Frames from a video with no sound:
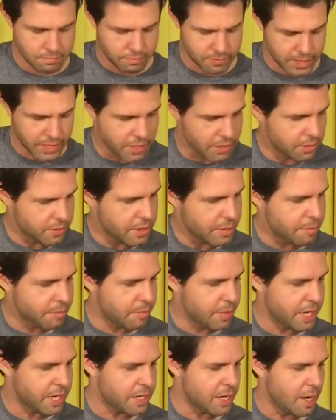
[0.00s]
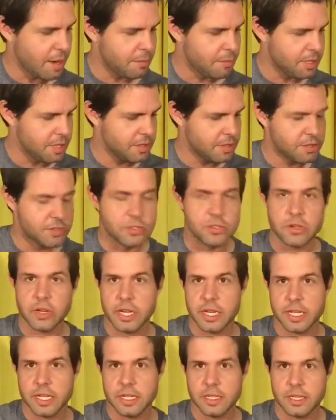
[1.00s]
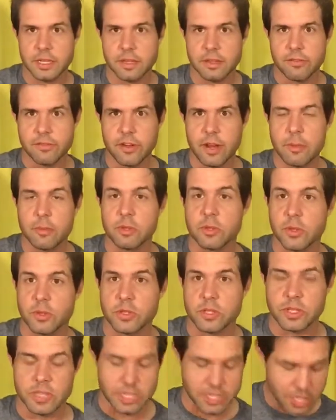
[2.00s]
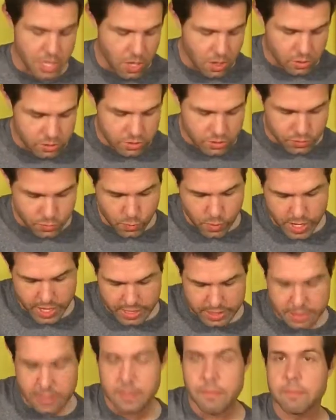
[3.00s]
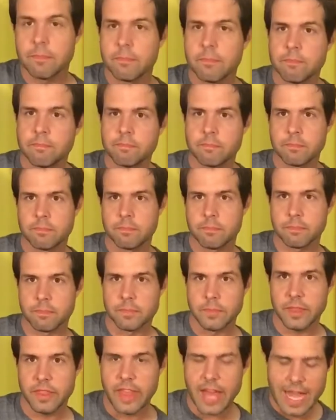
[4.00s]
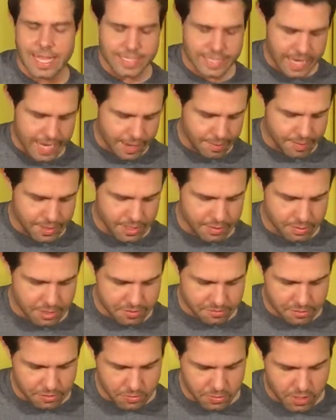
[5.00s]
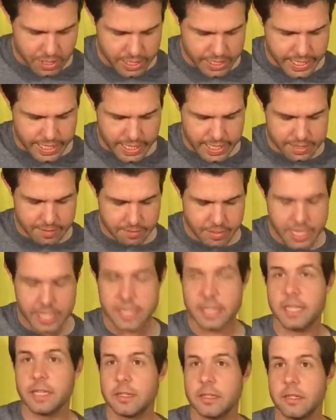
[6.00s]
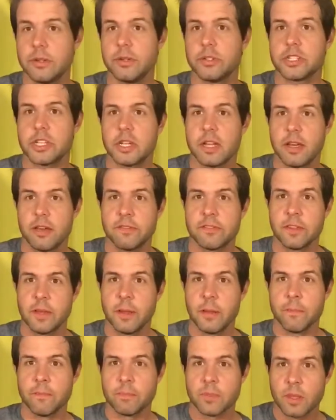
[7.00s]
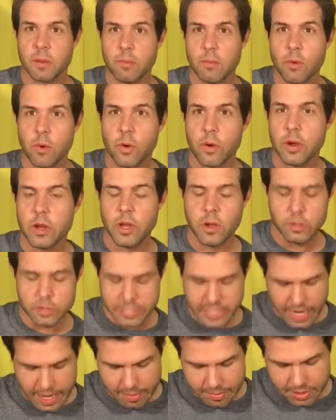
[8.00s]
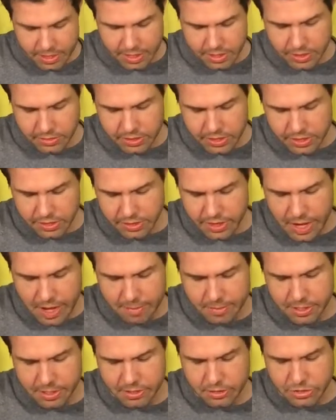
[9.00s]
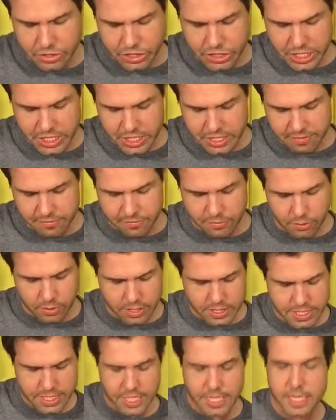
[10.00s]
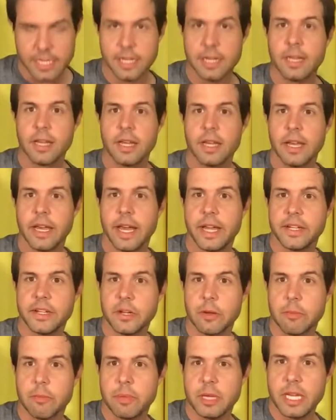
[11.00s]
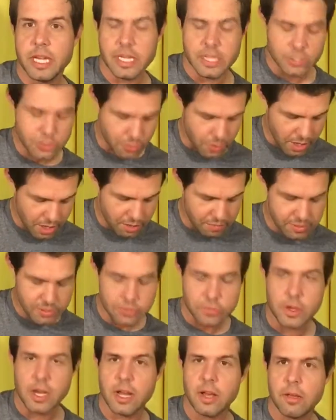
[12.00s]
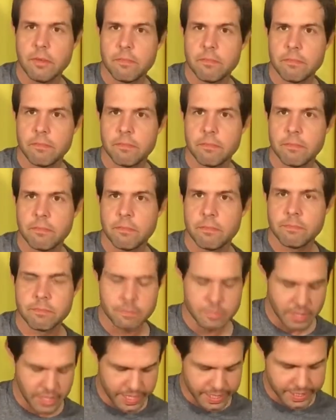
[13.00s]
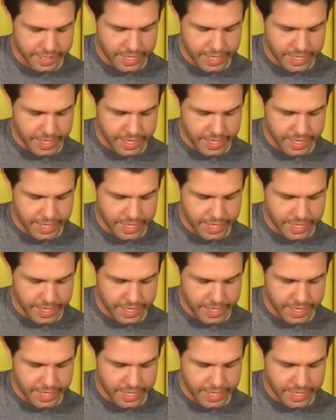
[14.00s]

You know, that might not be the string in the fret, but those are the notes when that's happening. But if you want to kind of make the illusion of more notes happening, you can grab your G fourteen and your B twelve as well, like